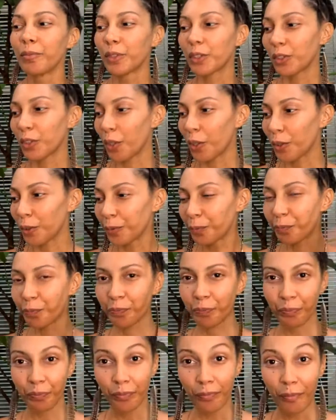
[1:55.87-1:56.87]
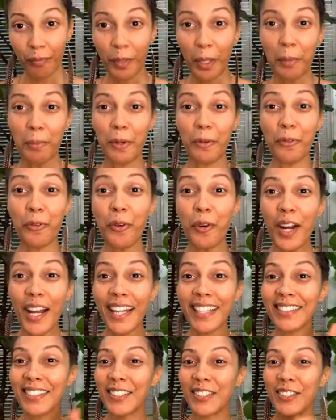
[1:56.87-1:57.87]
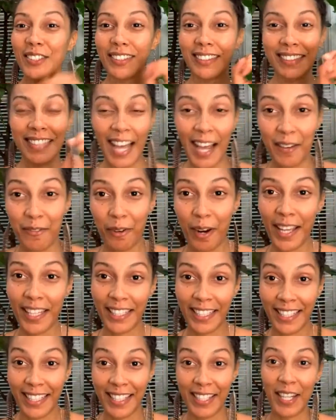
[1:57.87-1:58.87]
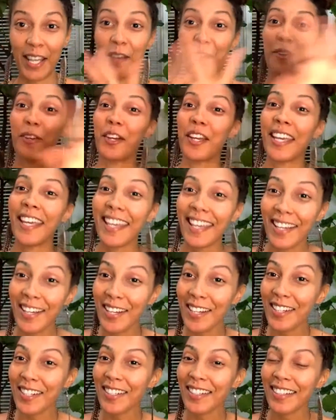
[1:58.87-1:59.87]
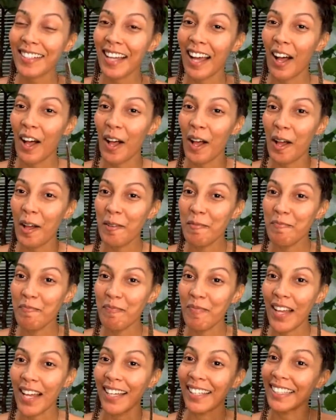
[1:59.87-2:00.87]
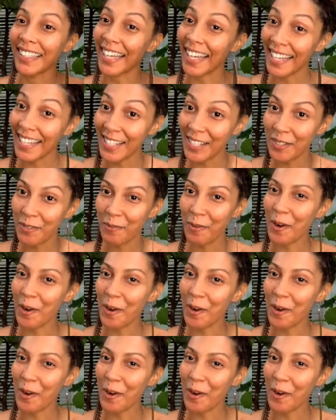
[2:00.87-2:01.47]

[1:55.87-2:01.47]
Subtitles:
So before I just dive right in, if you're here, again,